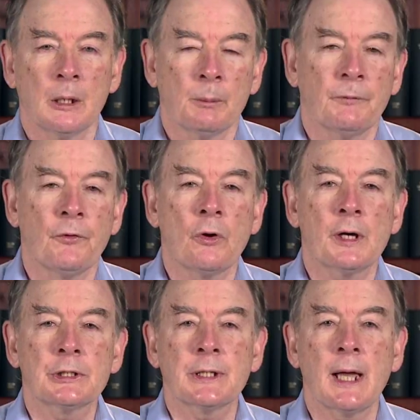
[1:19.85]
Before
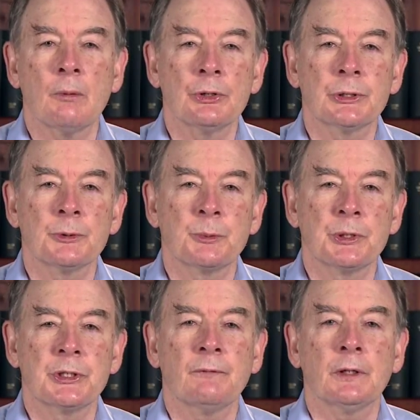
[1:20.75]
I start with some
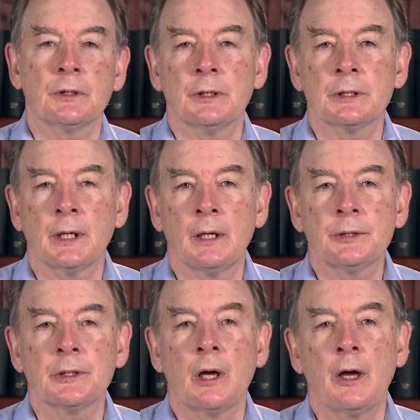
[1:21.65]
specific
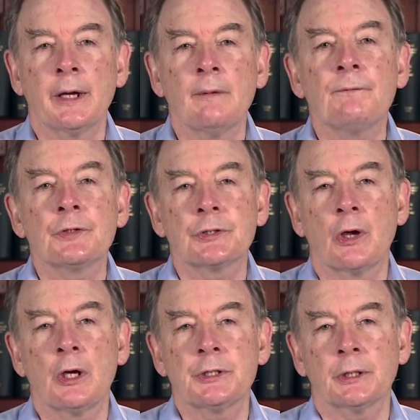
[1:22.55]
details, I
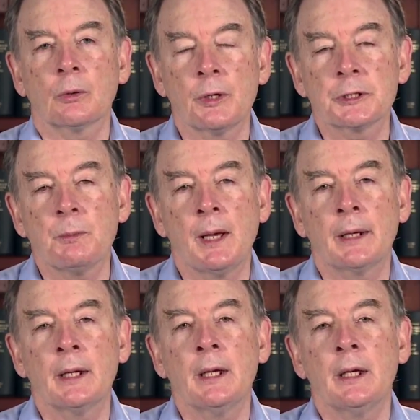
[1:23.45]
emphasise that
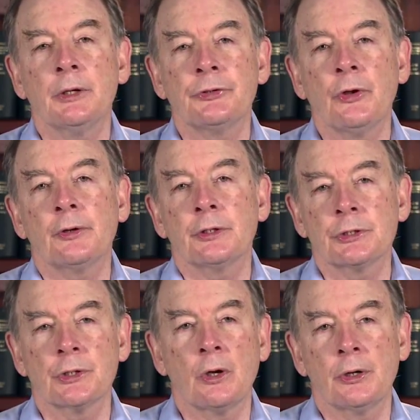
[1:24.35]
QuickSmart is not
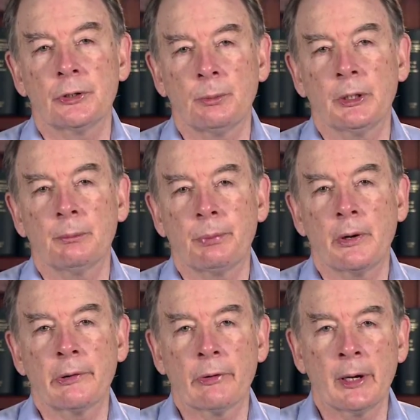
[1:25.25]
designed to be a
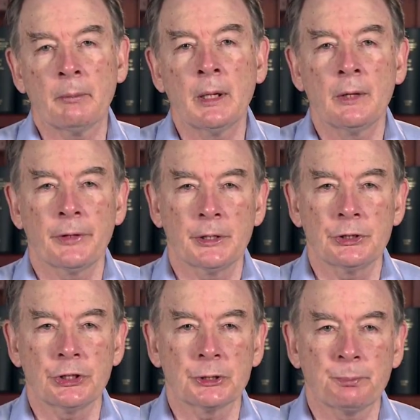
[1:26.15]
program that is
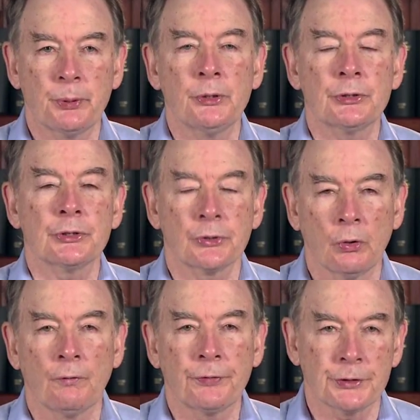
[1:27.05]
just purchased
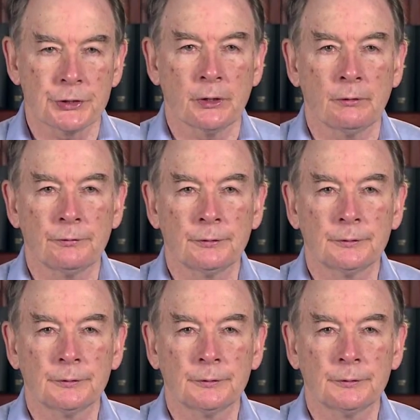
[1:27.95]
off the shelf.